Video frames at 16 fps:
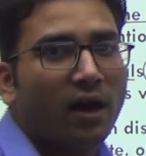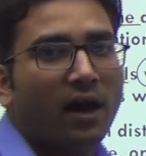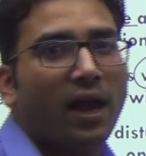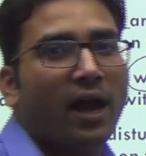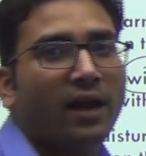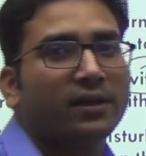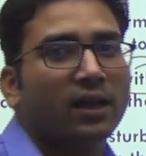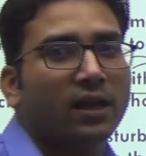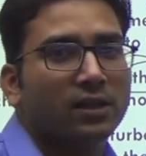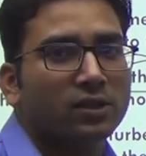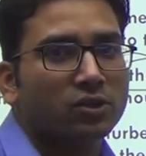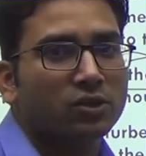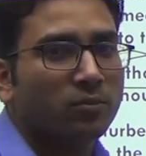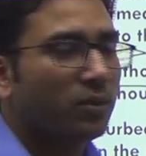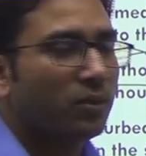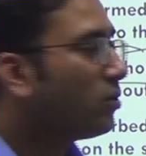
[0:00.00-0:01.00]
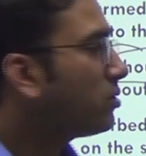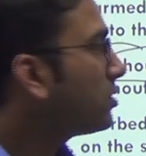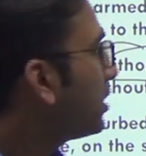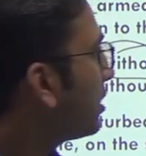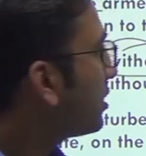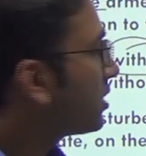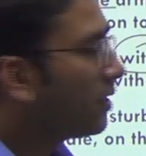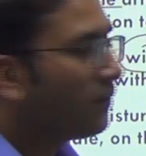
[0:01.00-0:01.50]
act also, because
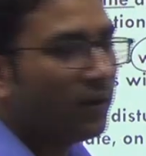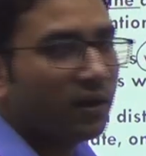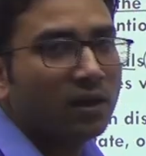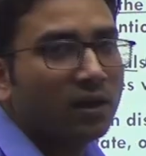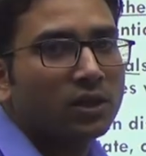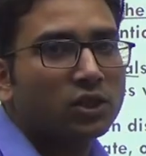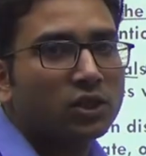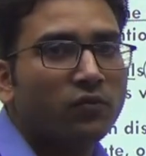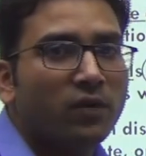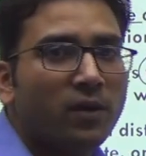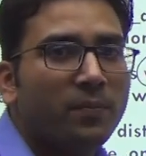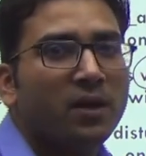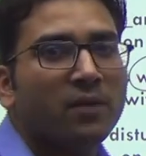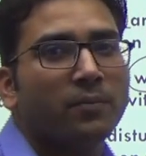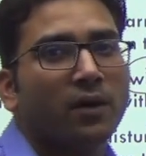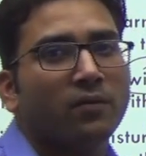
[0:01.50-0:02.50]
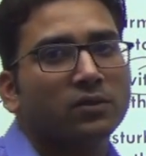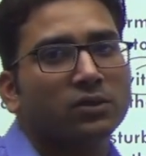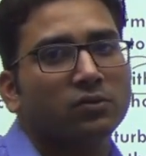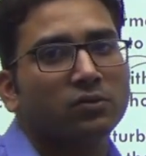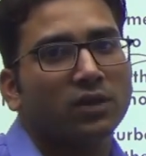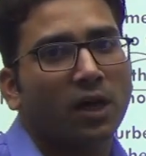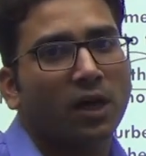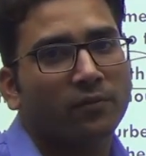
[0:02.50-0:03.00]
it is giving sweeping powers to
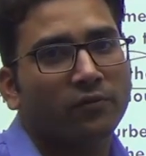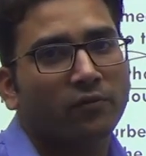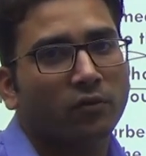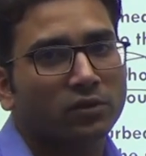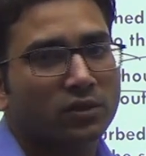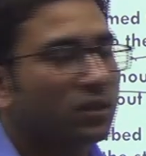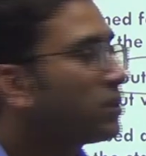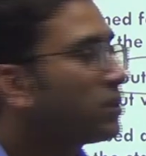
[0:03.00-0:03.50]
the armed forces.